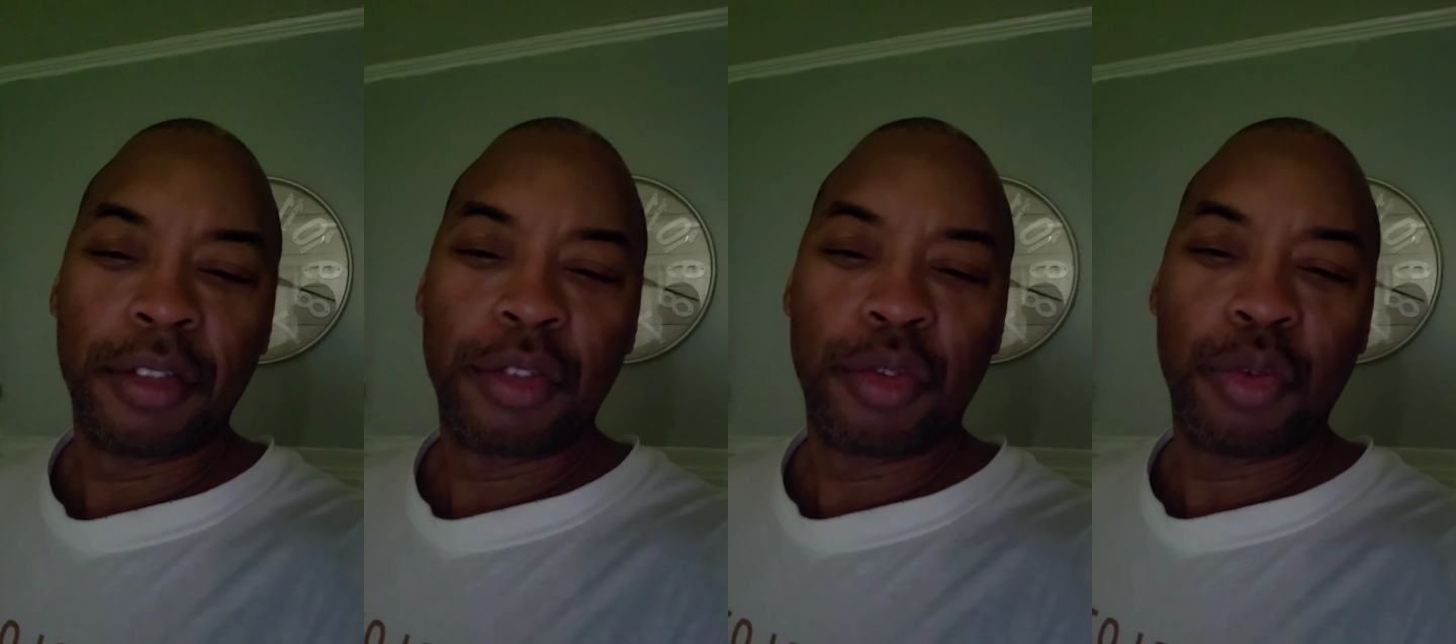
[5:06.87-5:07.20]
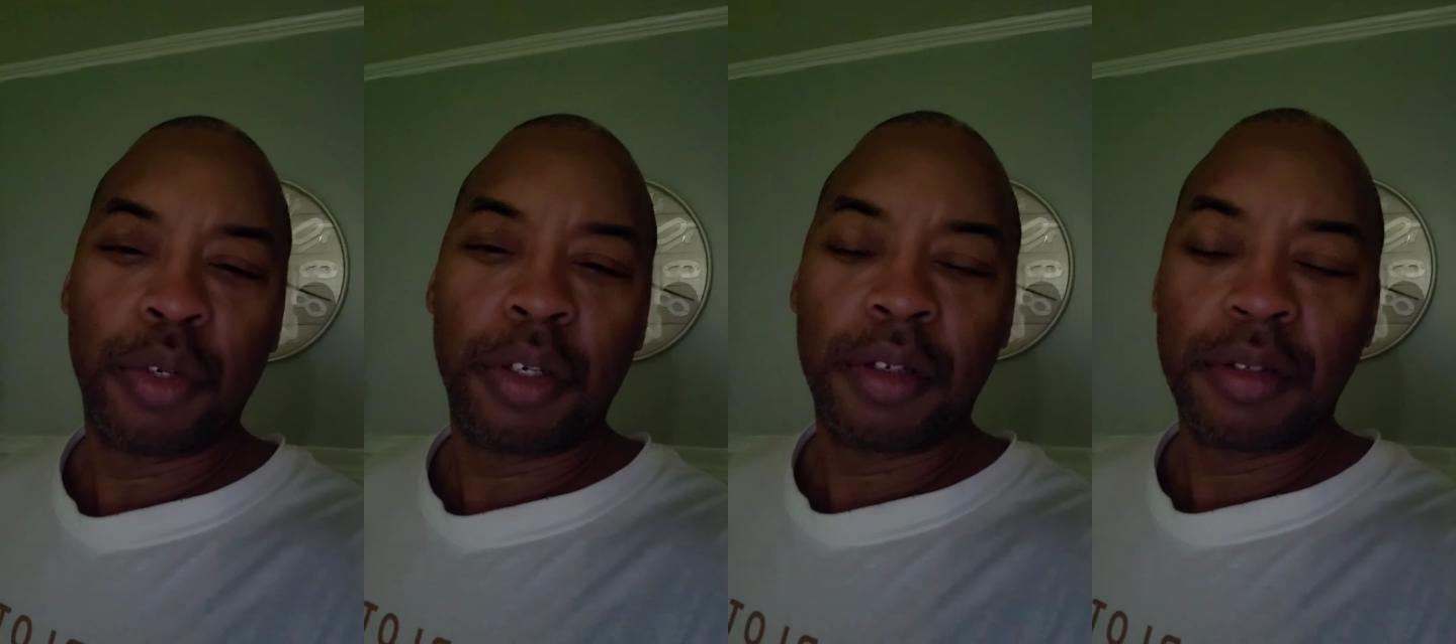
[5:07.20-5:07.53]

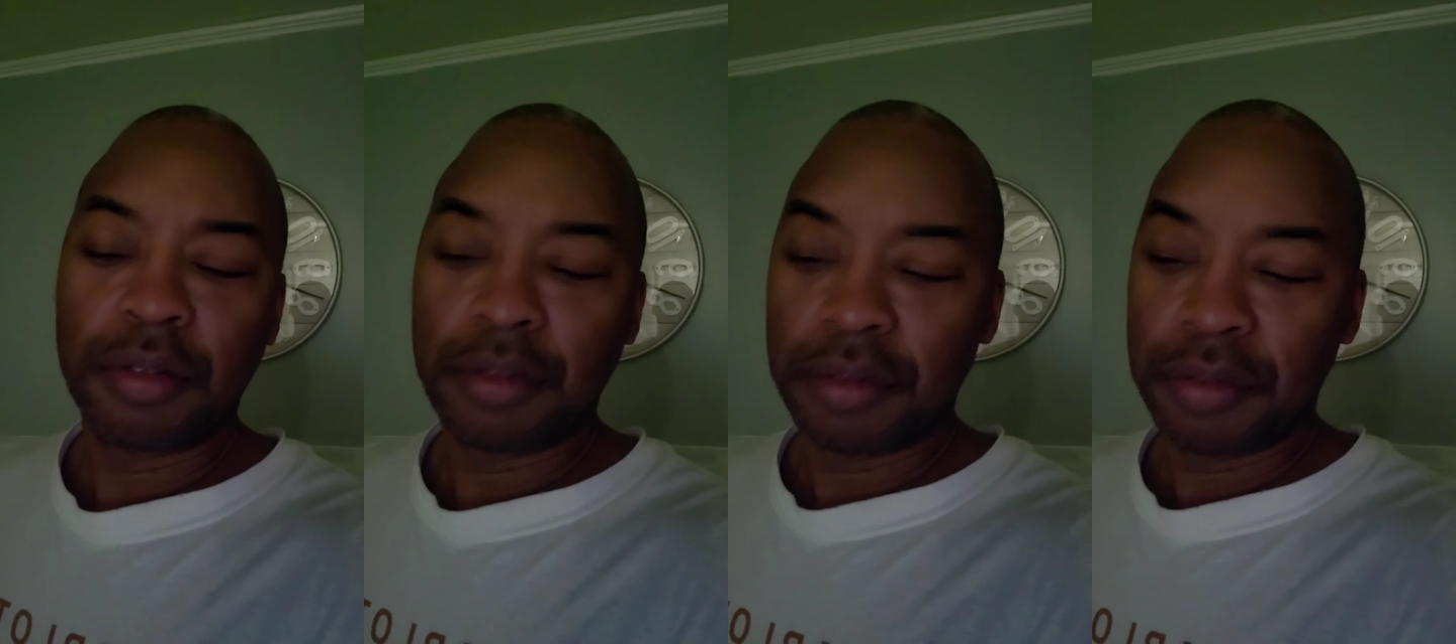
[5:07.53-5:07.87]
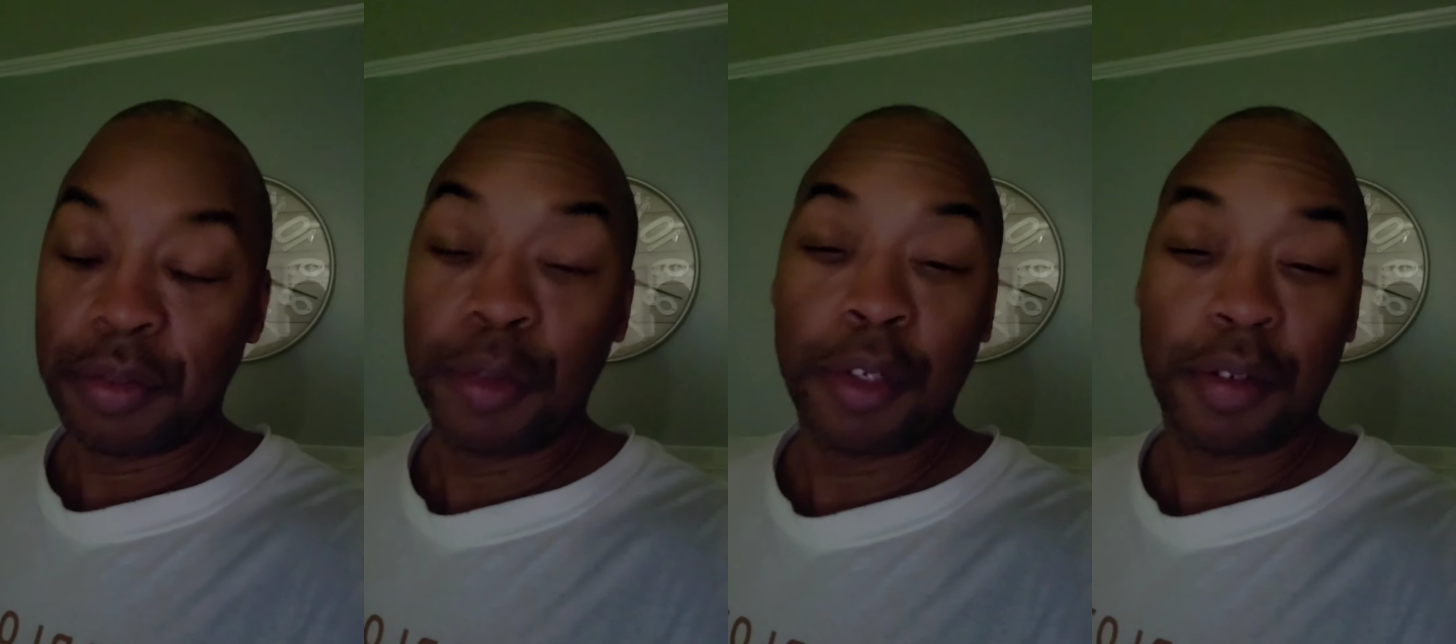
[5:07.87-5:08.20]
12,
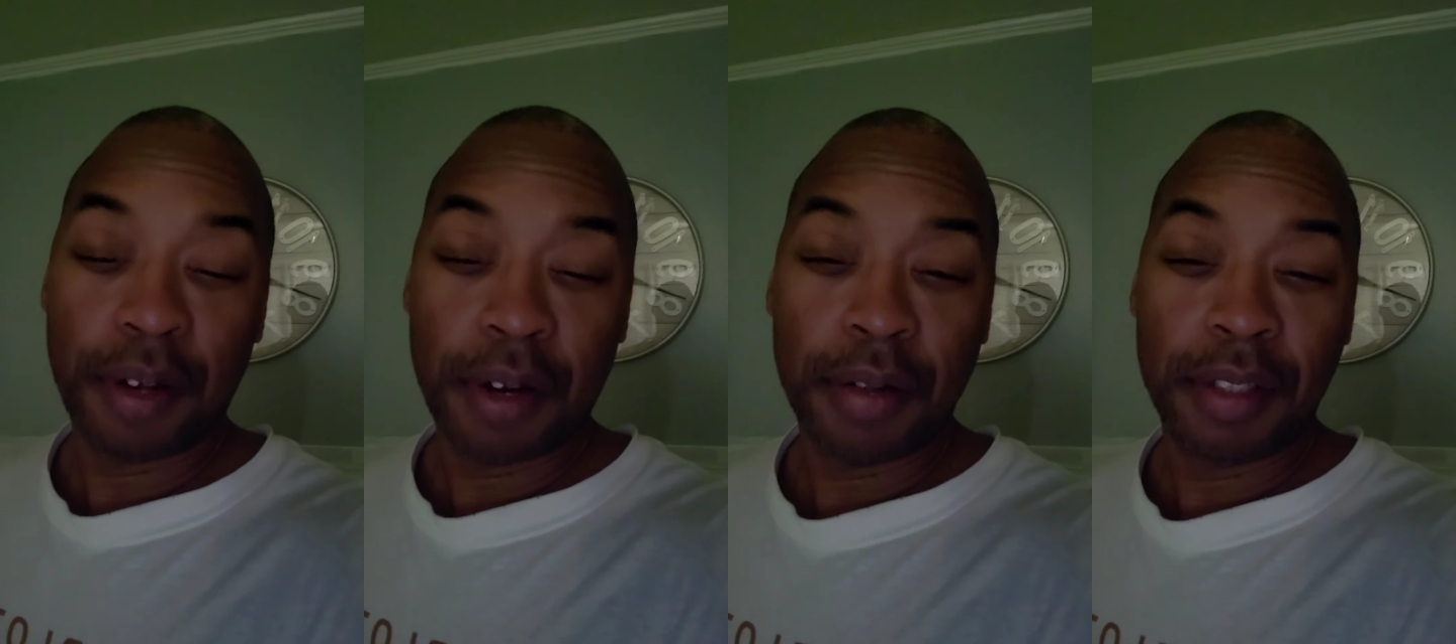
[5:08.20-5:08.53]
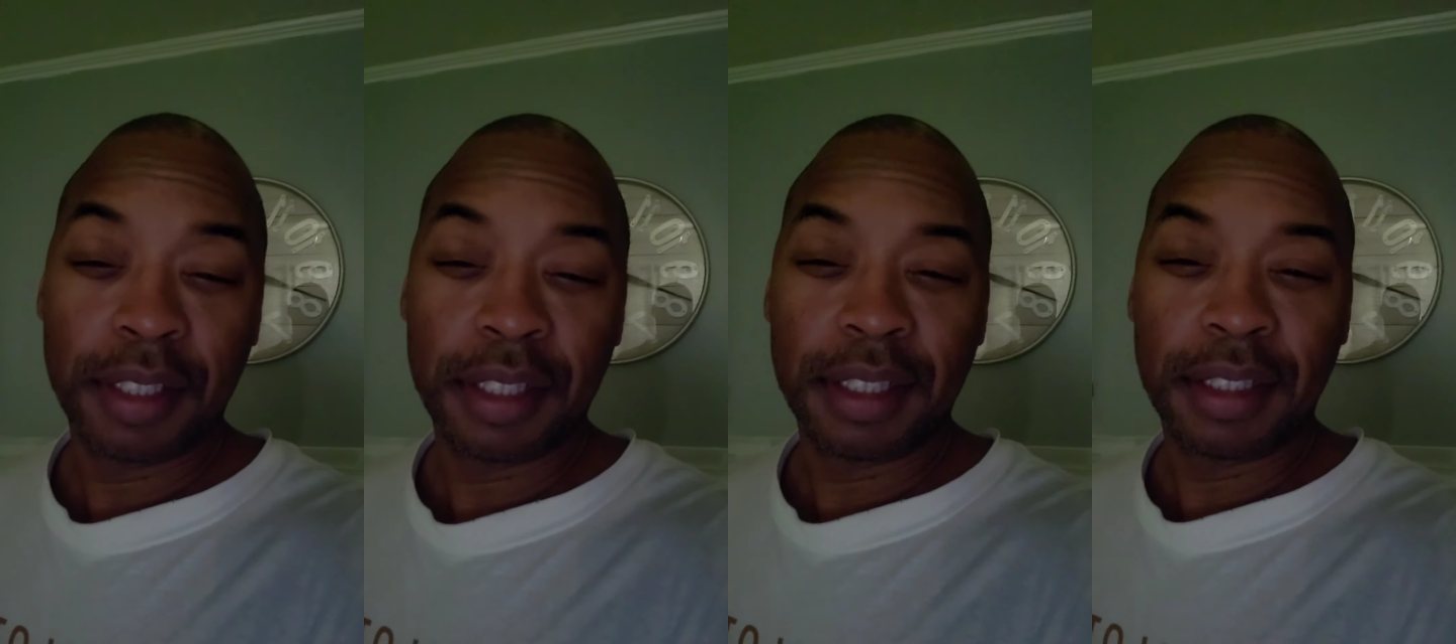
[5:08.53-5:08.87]
12 hours
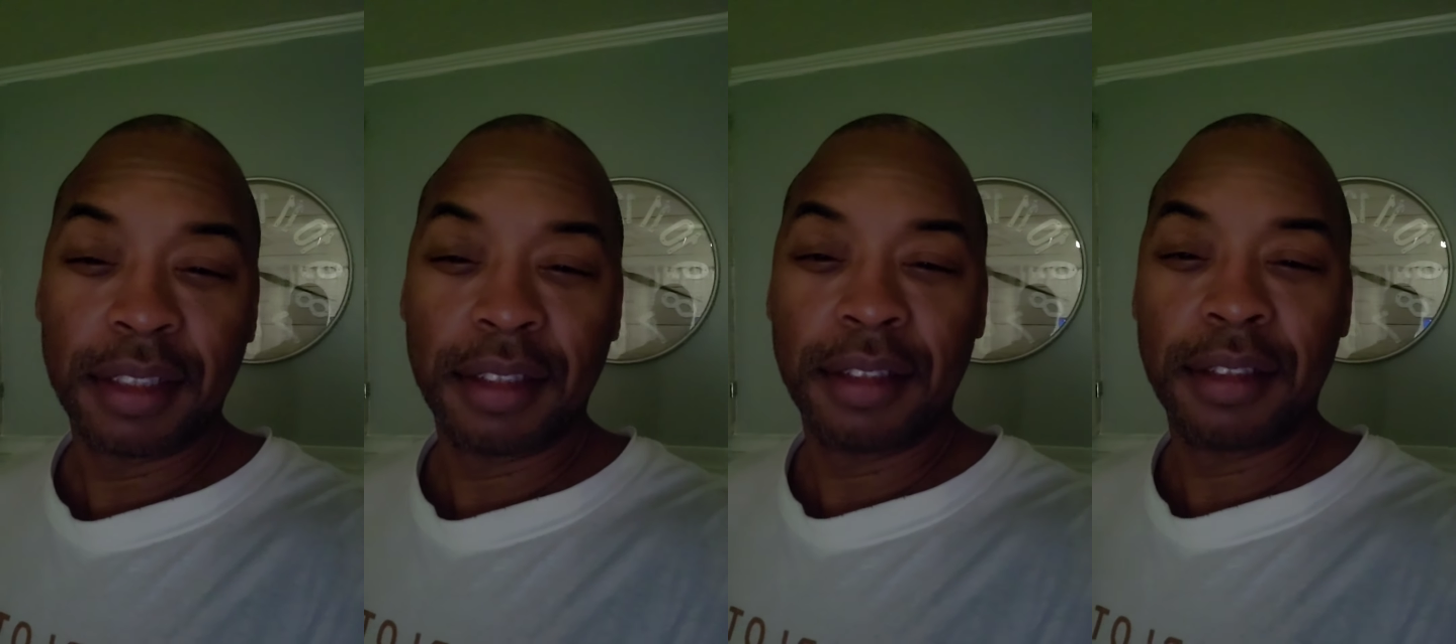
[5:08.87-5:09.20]
in,